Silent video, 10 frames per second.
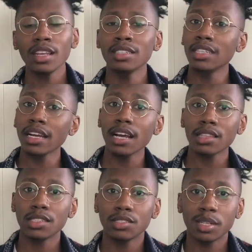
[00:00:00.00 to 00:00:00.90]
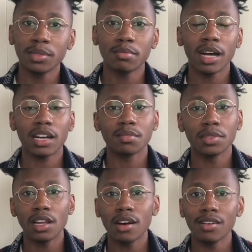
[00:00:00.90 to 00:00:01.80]
Check out the description box
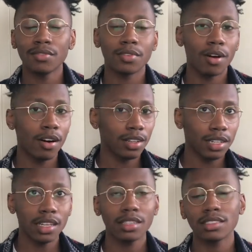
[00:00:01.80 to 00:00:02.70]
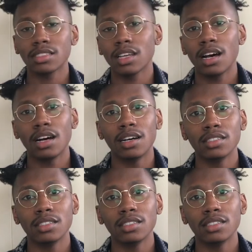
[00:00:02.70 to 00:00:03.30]
below for all links uh,